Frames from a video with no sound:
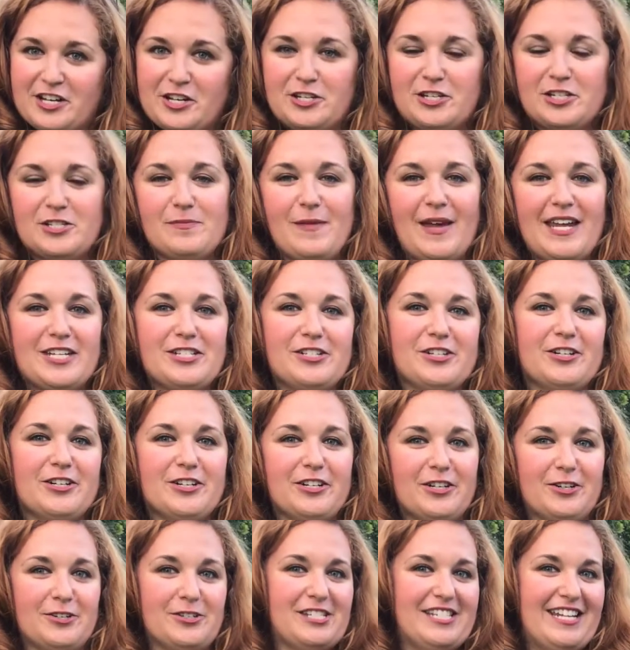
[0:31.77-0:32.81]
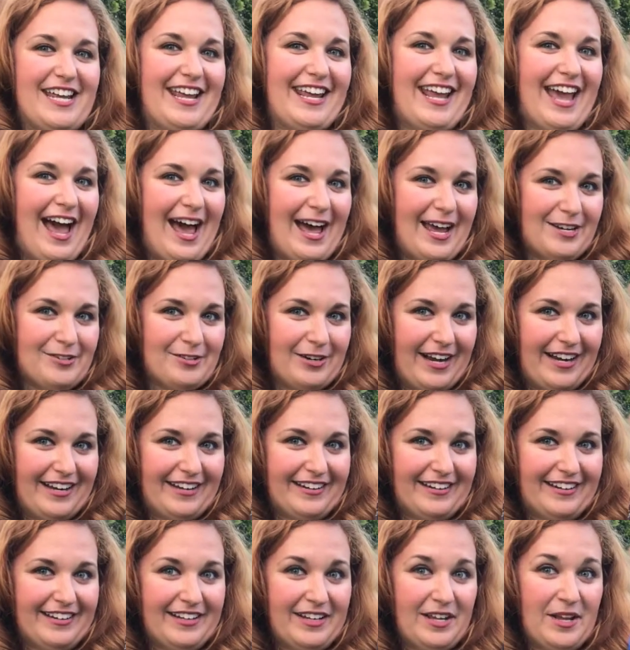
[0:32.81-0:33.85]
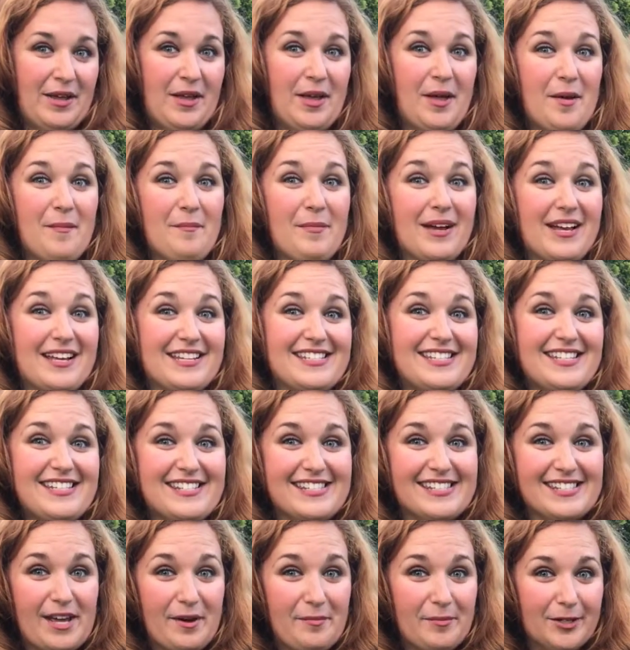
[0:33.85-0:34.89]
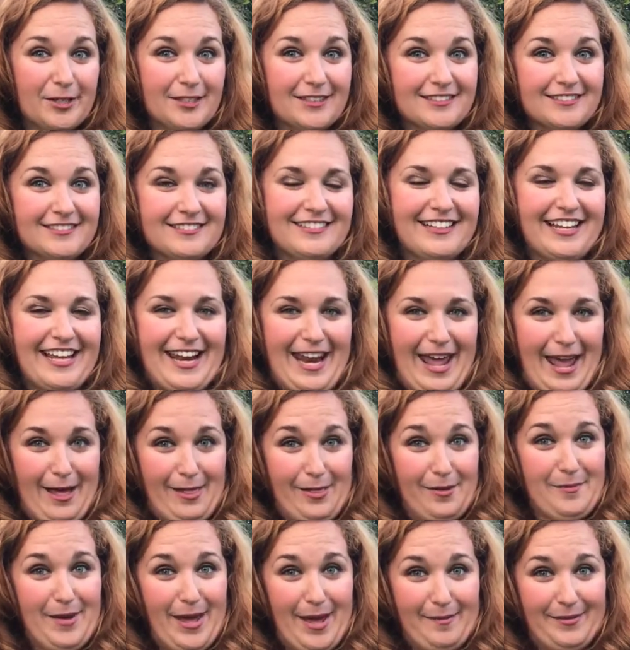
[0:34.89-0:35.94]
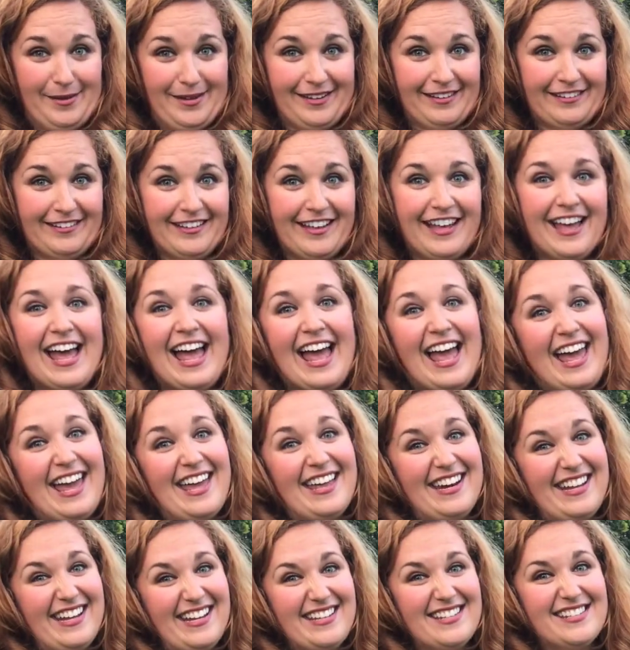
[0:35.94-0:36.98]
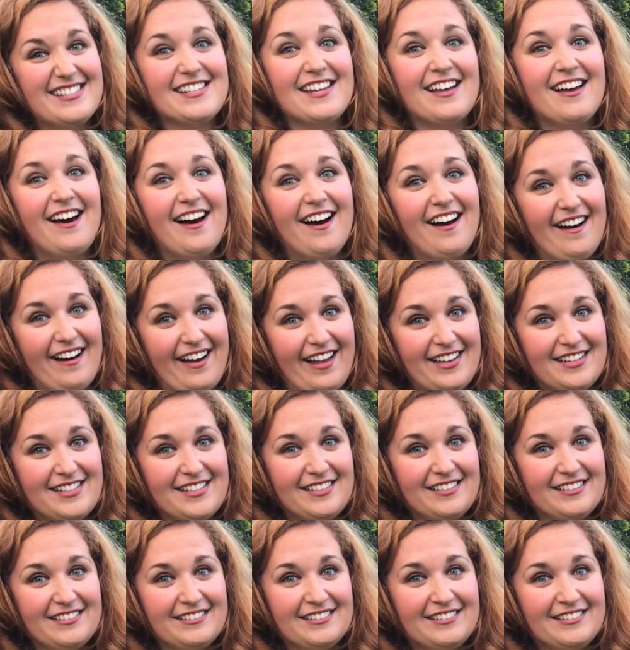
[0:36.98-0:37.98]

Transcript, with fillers: Just make sure you're staying hydrated because it's summer in Alabama and it's hot.